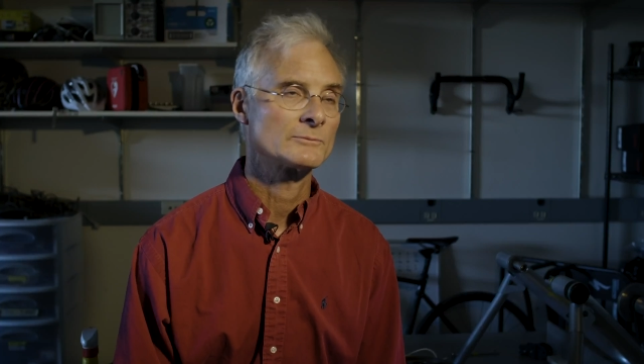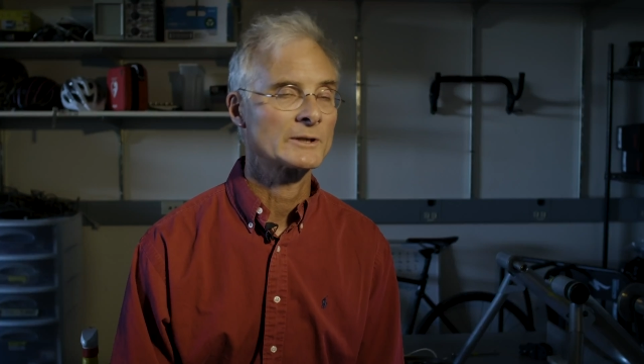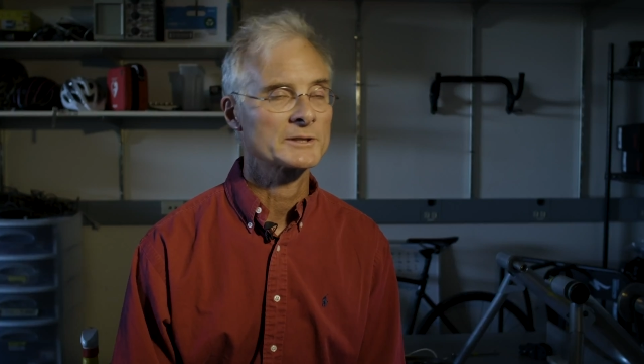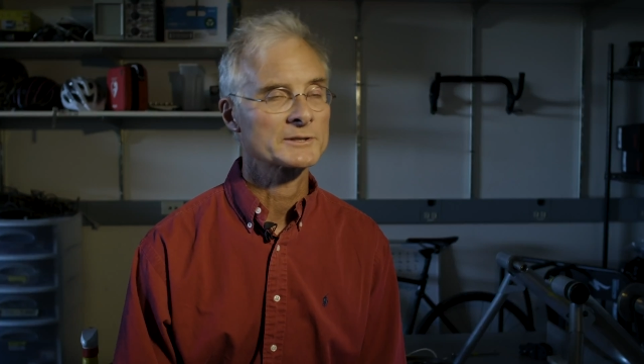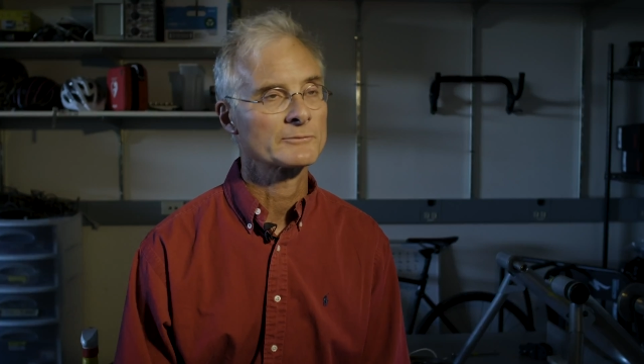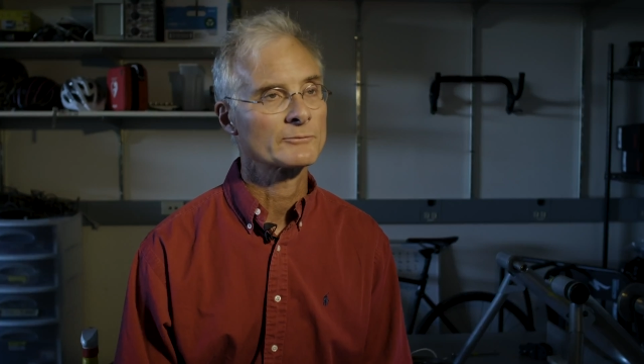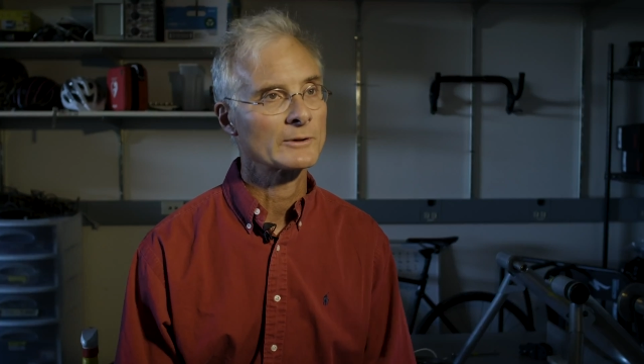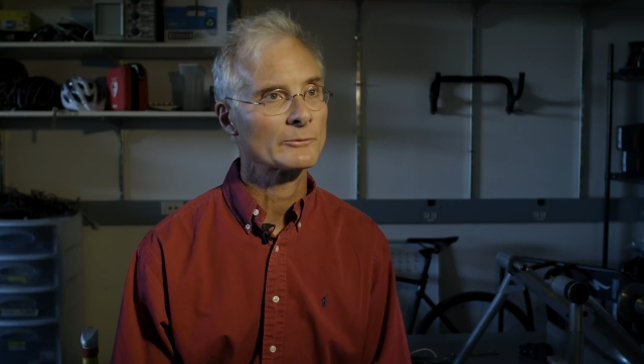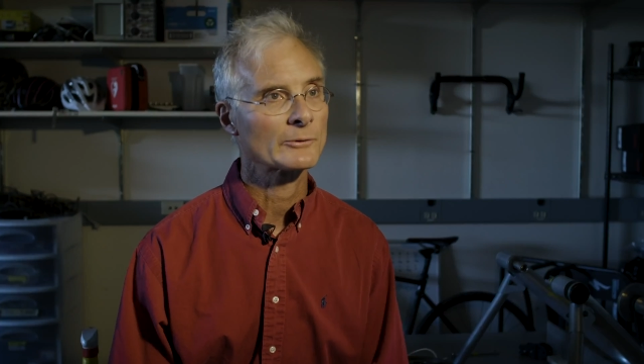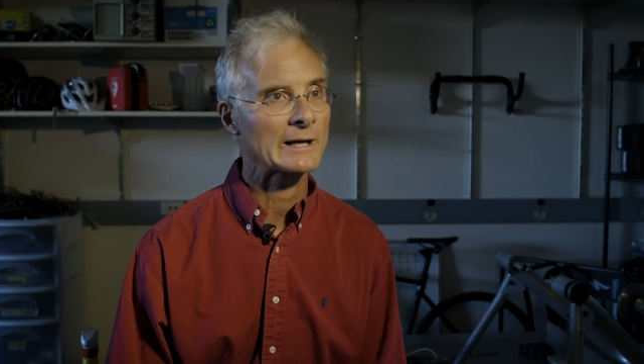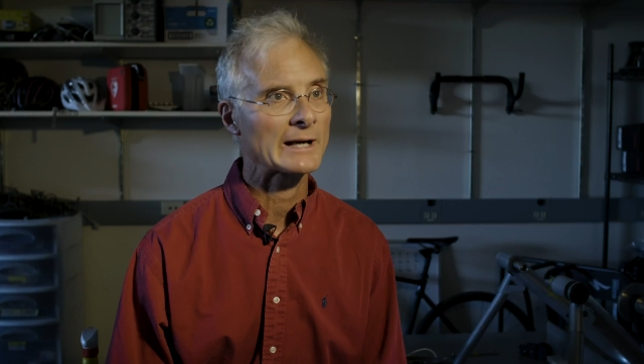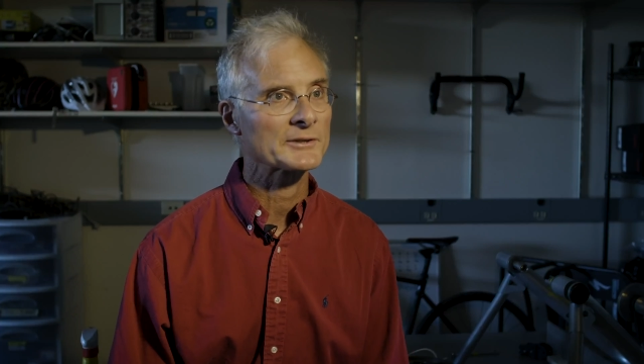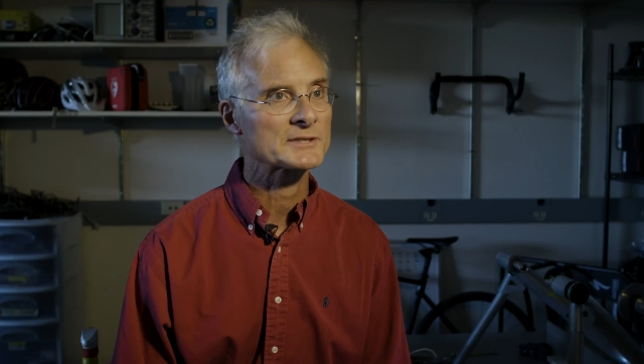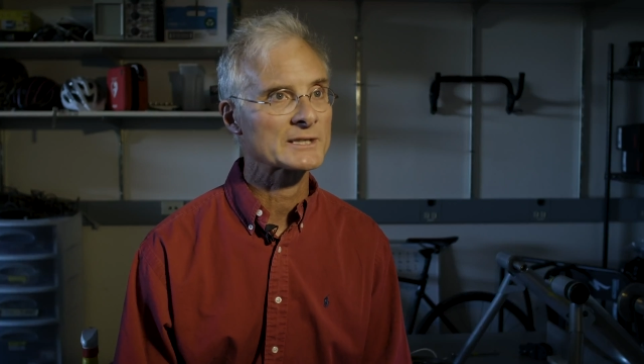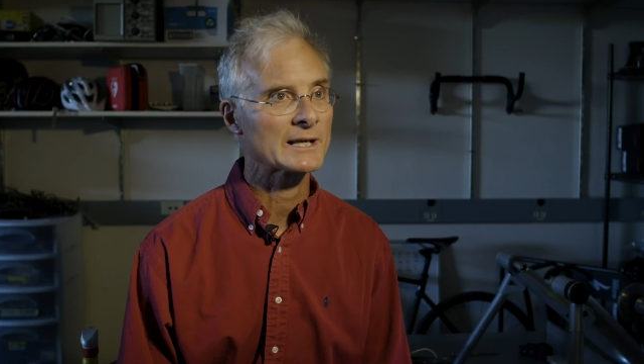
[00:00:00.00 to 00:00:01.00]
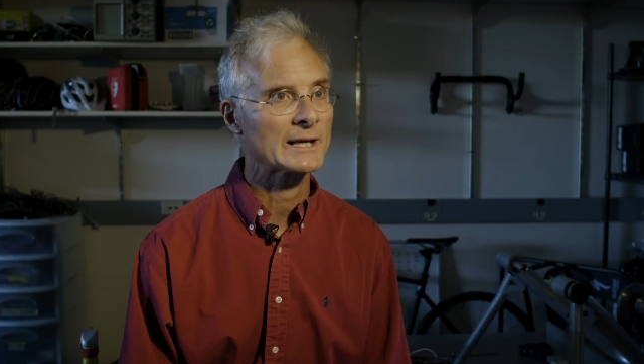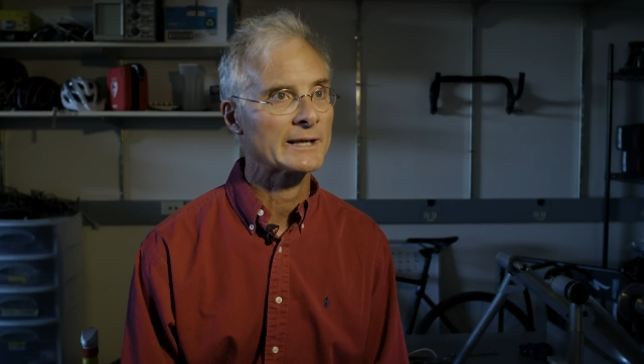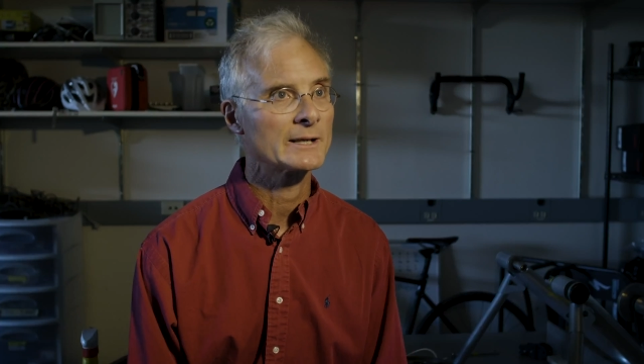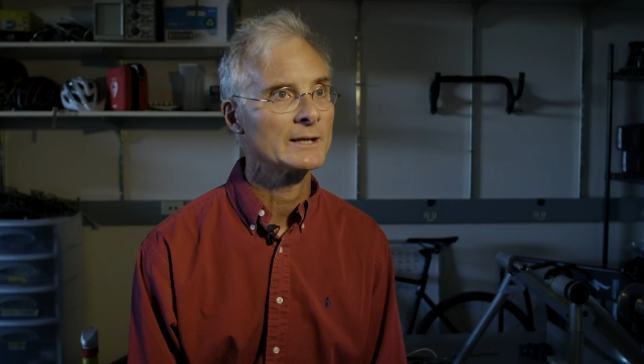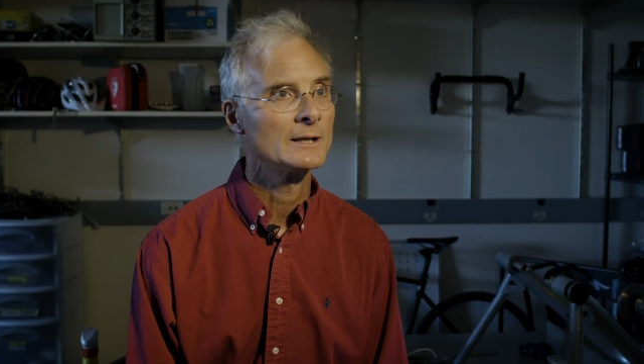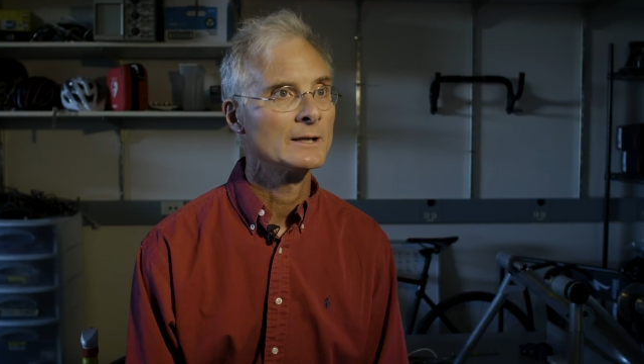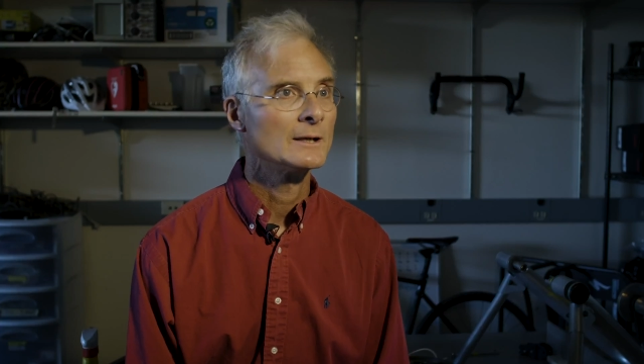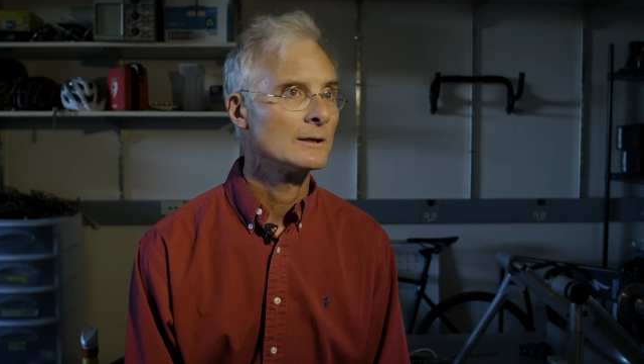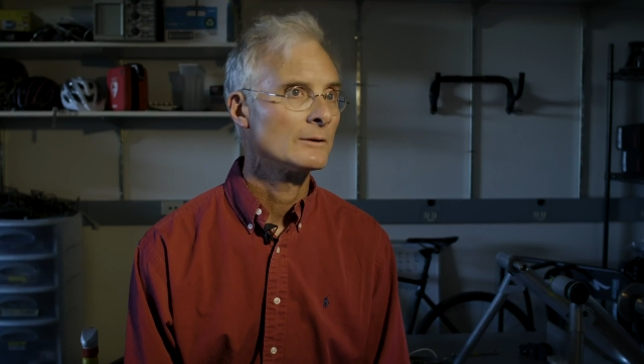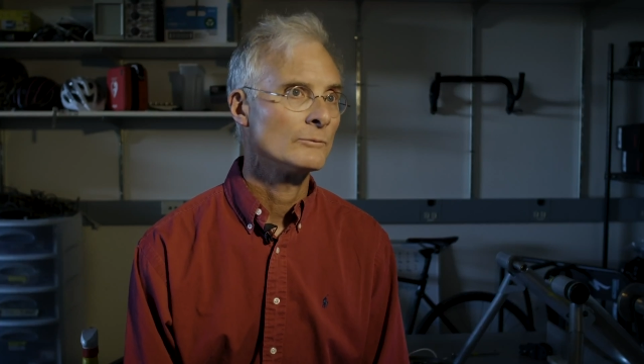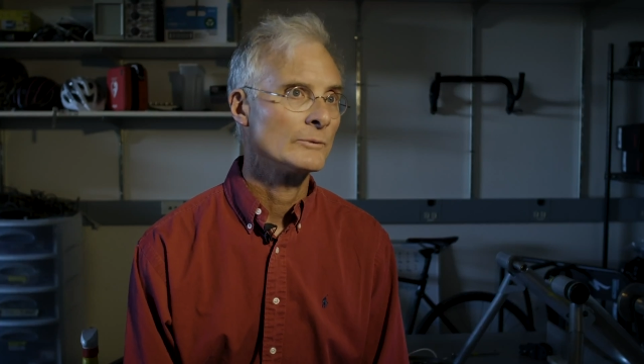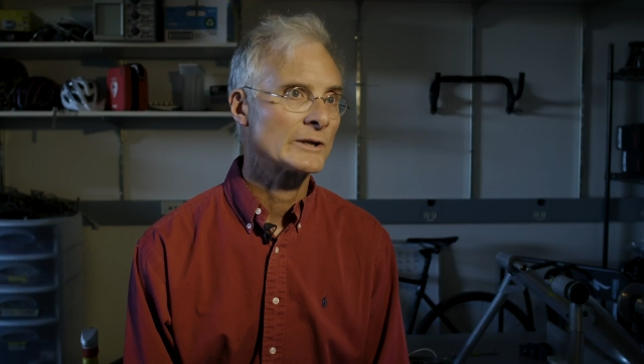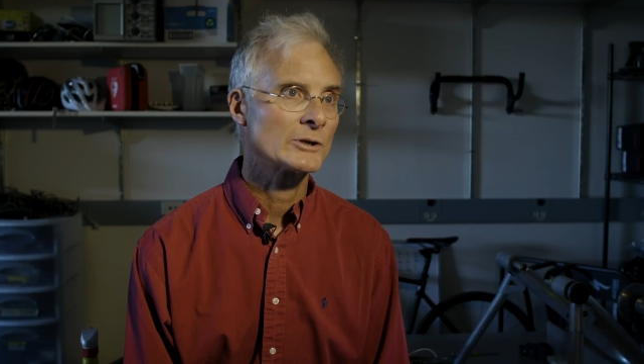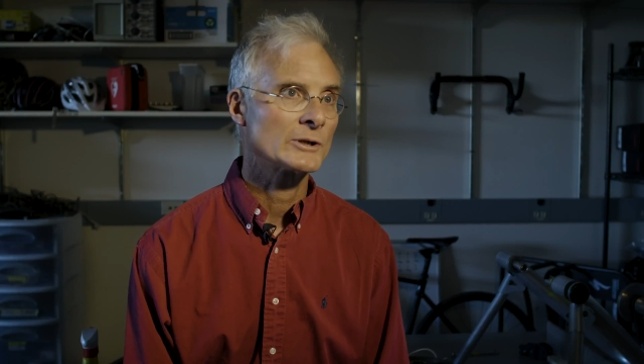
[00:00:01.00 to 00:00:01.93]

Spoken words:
Whereas if we were outside, we